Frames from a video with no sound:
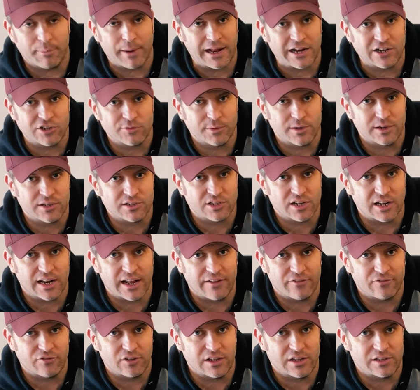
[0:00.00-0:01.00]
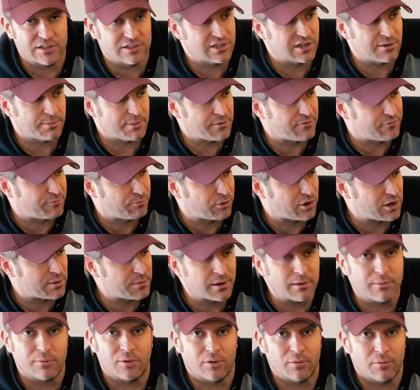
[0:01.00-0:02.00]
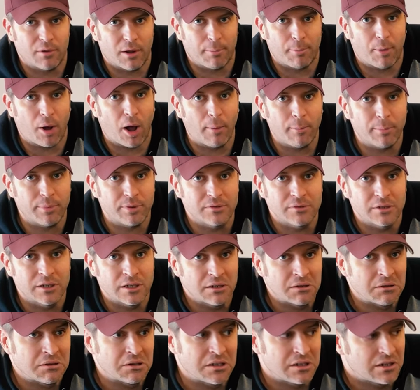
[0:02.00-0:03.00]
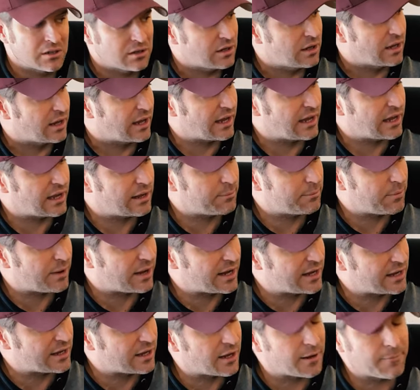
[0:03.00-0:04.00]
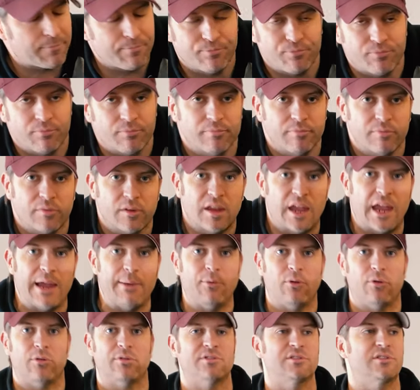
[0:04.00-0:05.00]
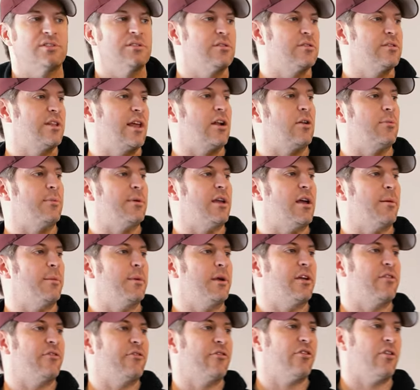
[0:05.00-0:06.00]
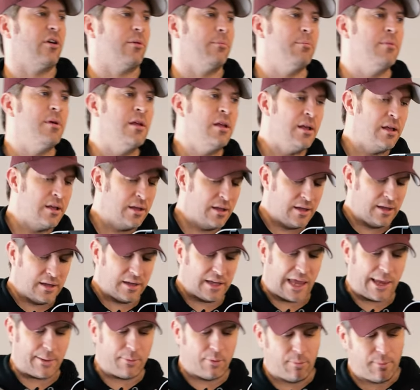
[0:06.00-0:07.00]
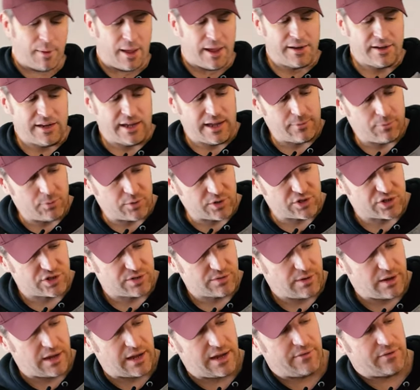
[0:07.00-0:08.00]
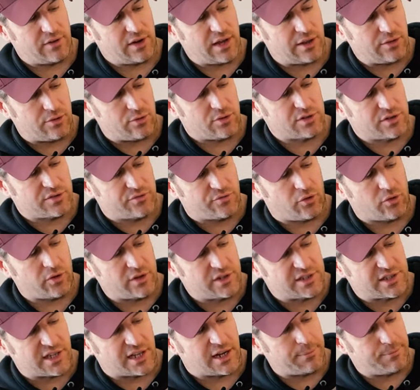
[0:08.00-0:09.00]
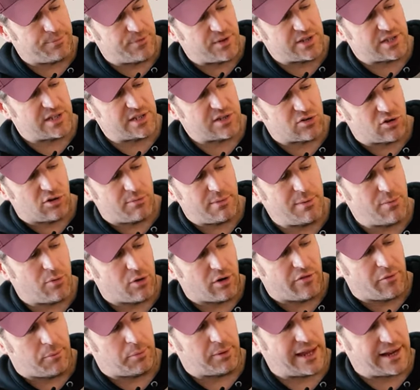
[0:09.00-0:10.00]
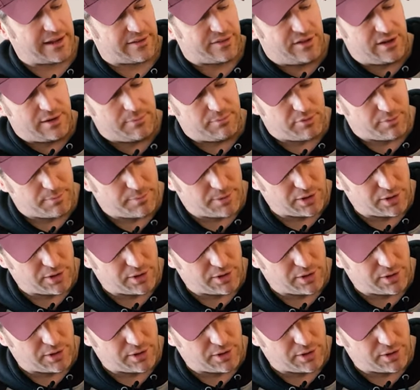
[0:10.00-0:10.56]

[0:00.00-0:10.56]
management is going to is going to be pretty minimal. Pump and my um, cables that'll be coming in from CableMod yet, which I haven't got those fully set up. This is going to be more of a black themed